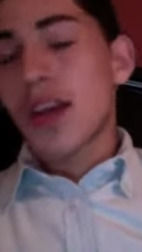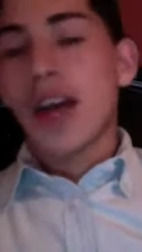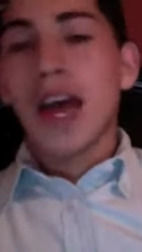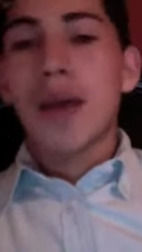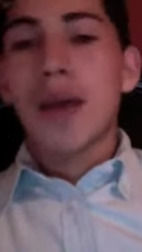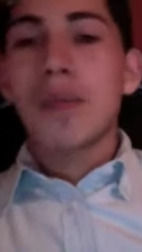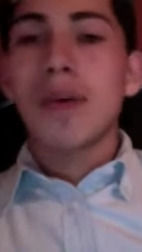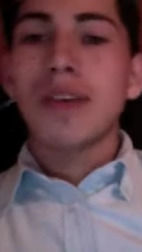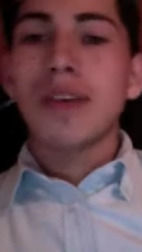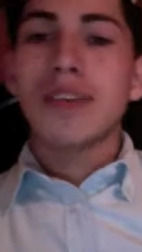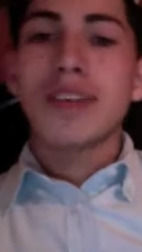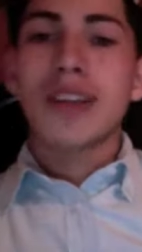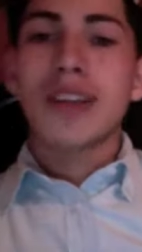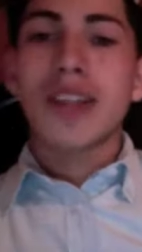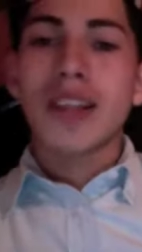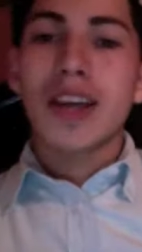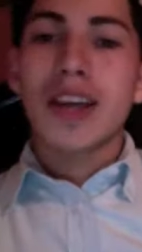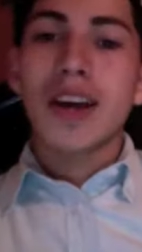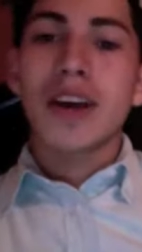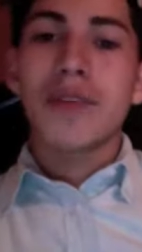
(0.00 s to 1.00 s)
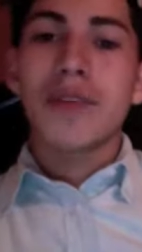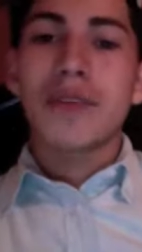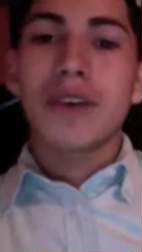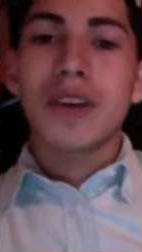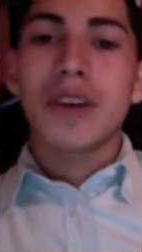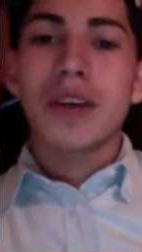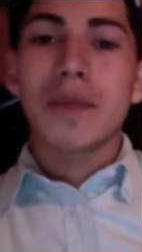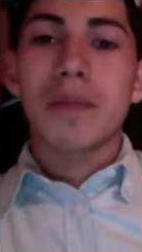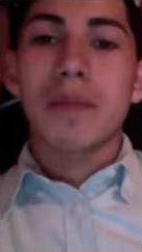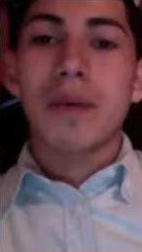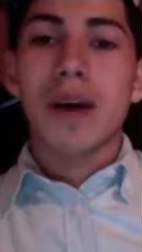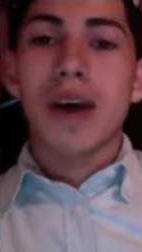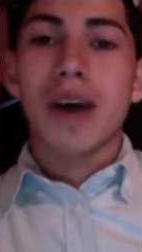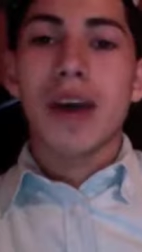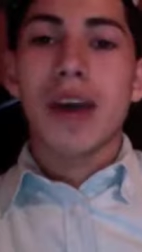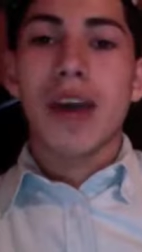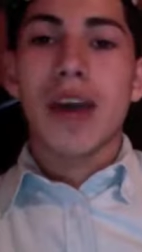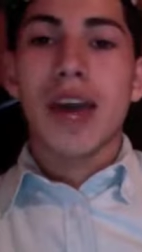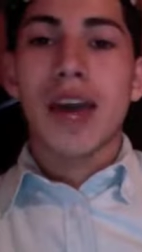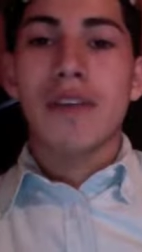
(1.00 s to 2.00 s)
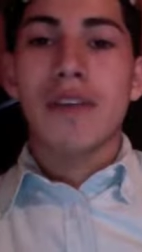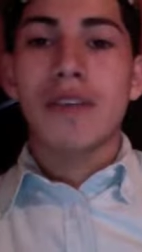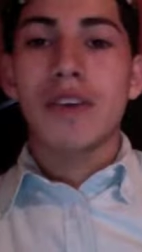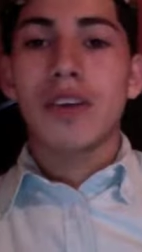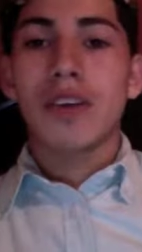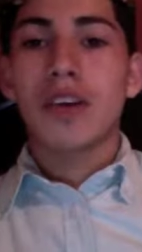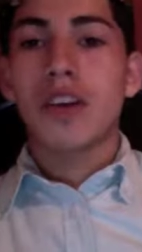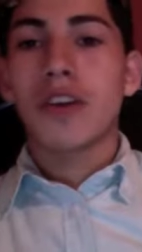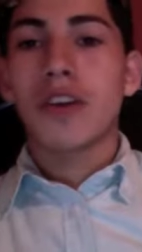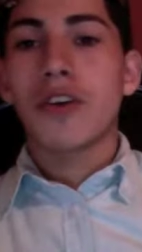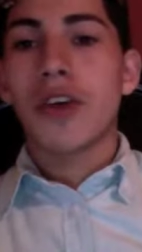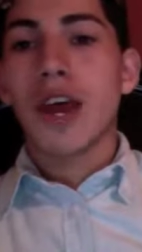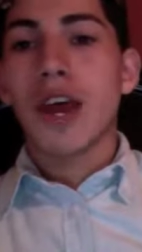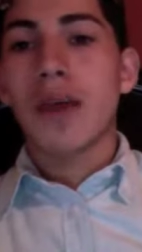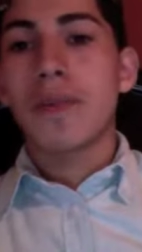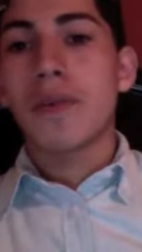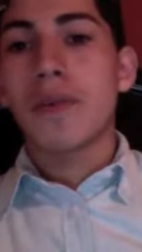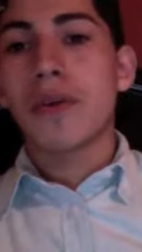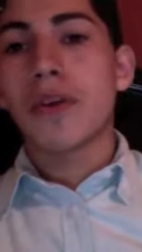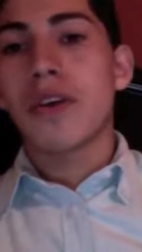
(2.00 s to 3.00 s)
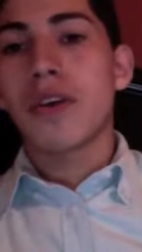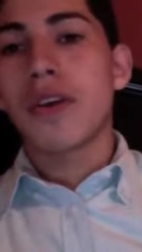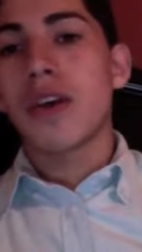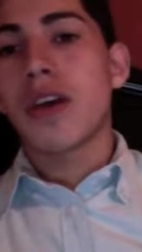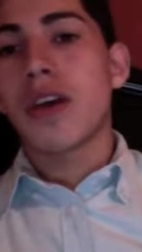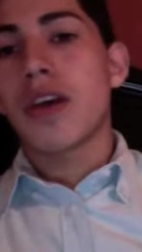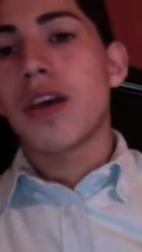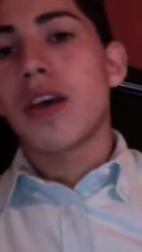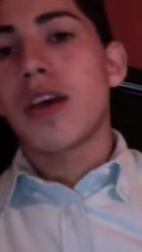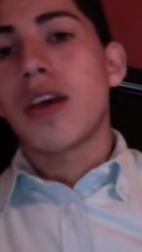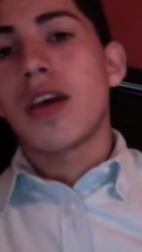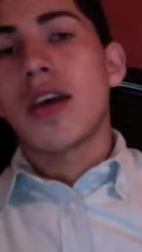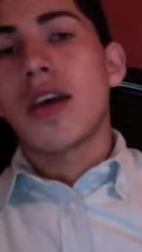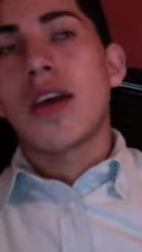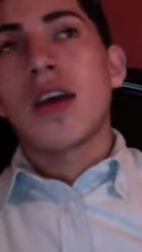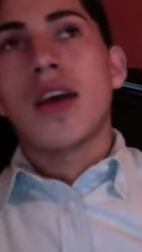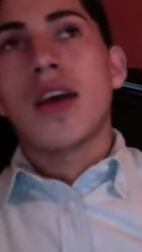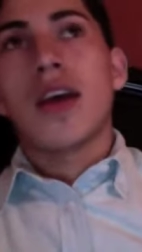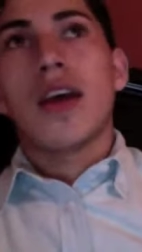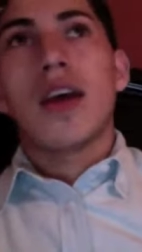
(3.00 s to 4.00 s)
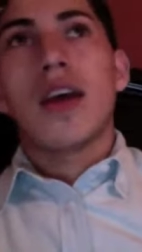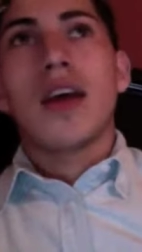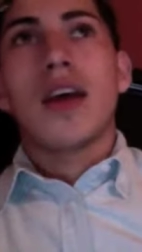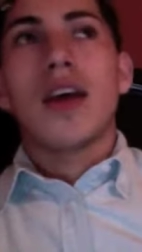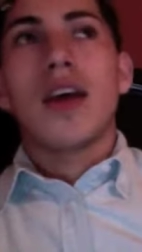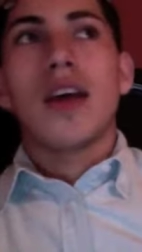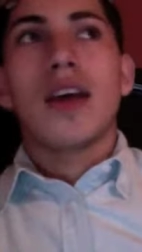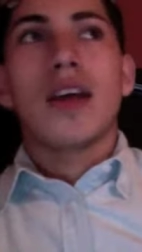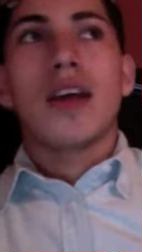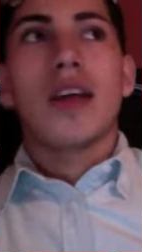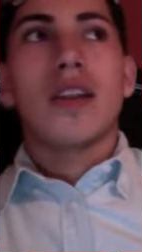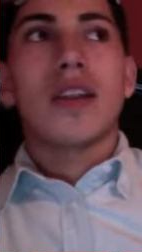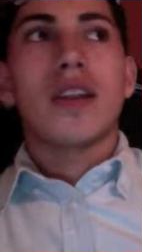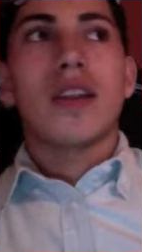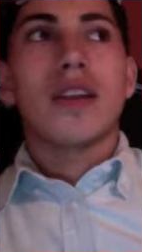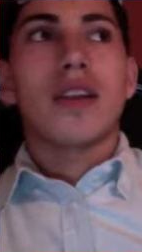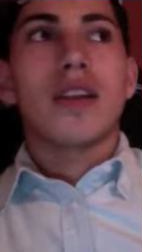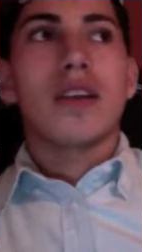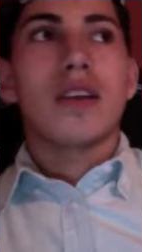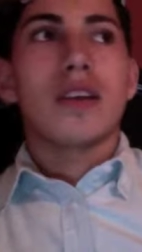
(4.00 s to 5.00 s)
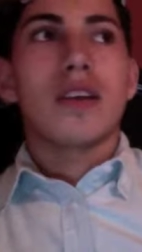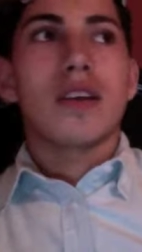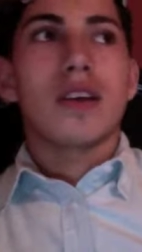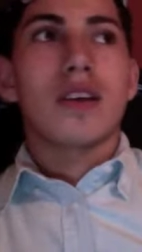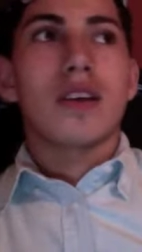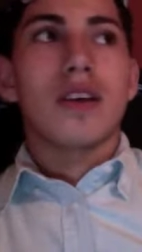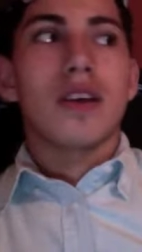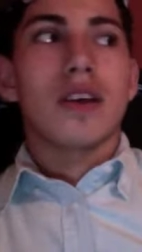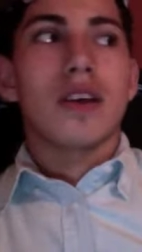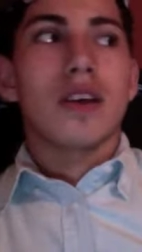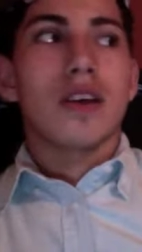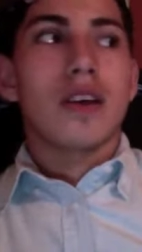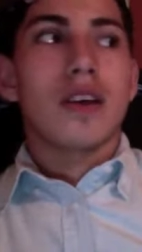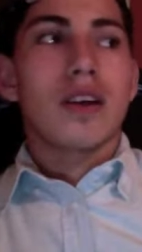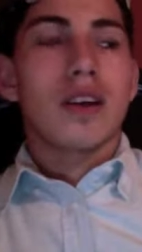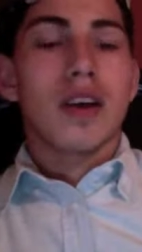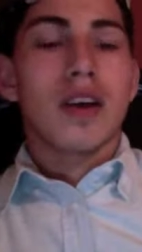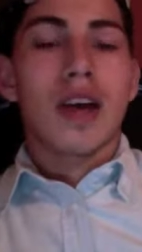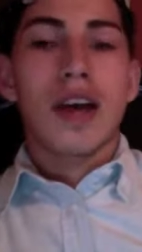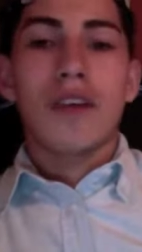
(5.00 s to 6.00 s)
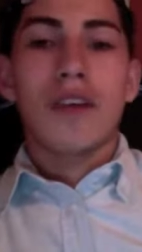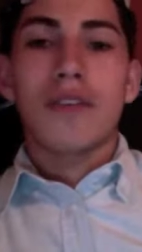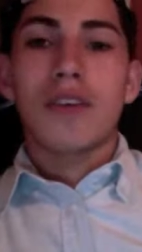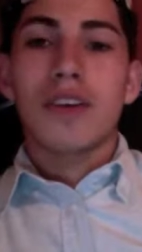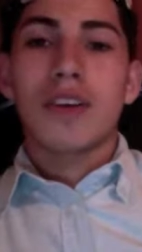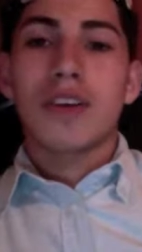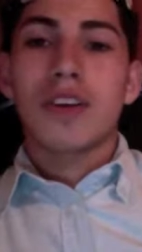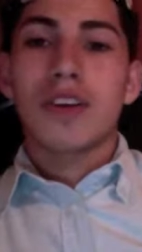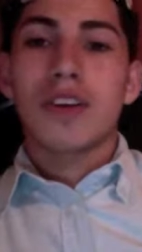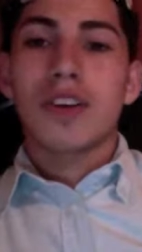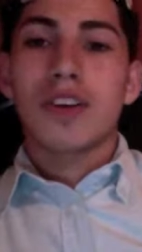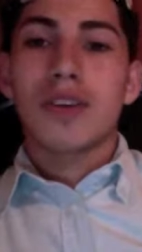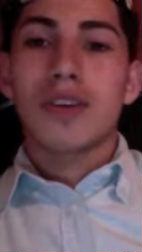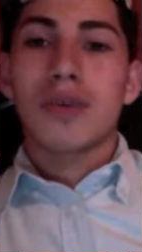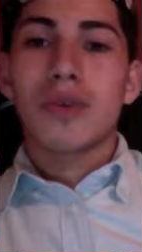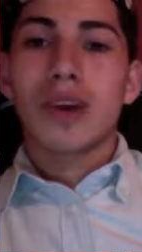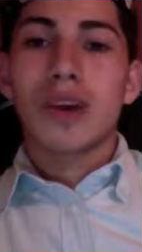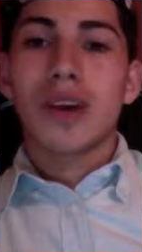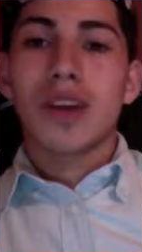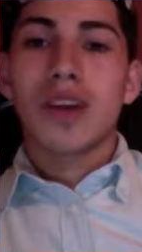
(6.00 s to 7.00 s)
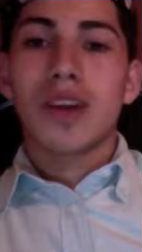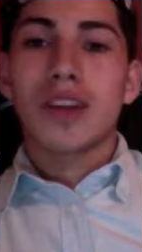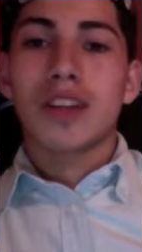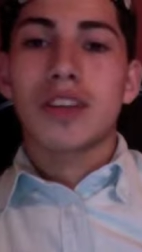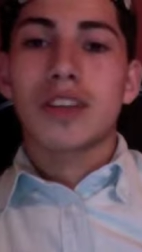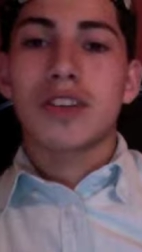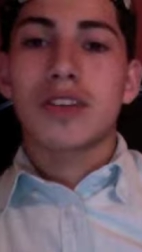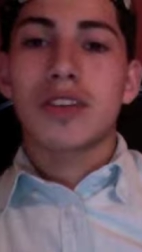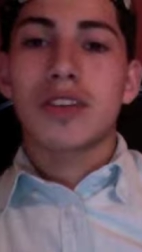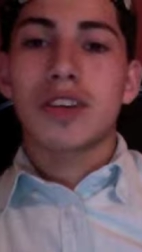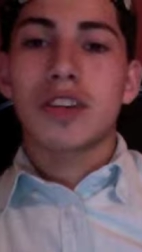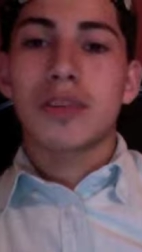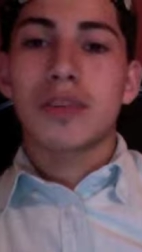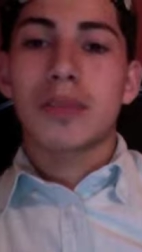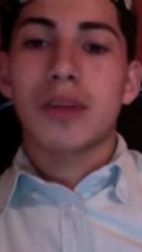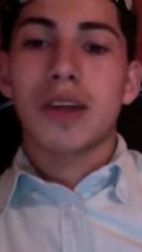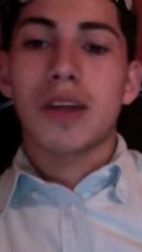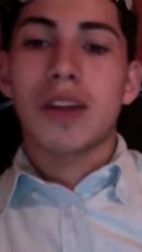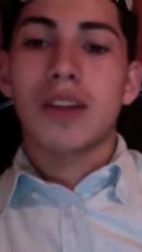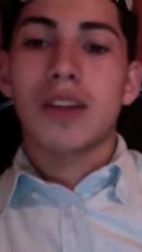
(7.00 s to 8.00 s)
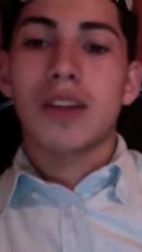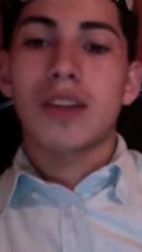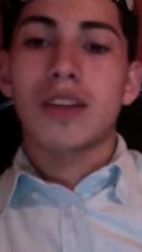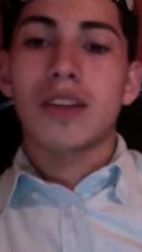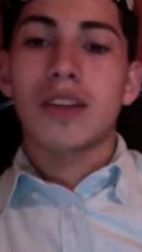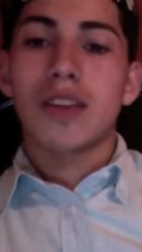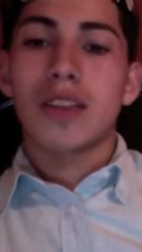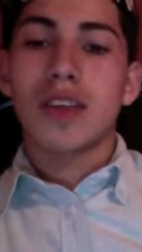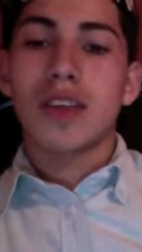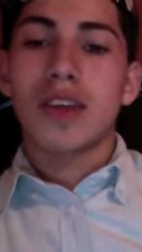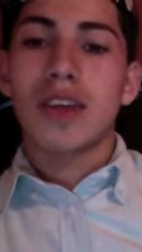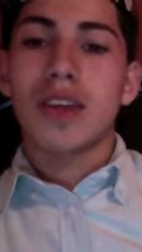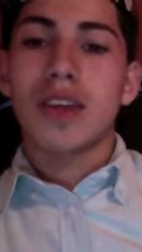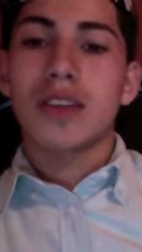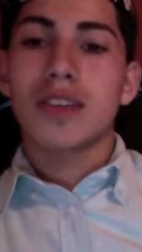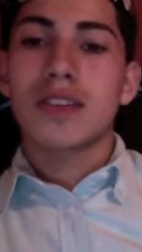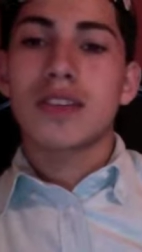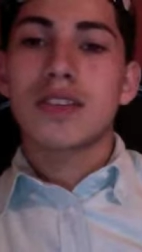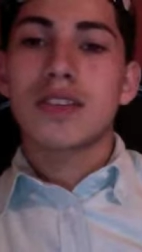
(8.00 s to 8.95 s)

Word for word: I basically covered it by having good grammar and having a good way to explain things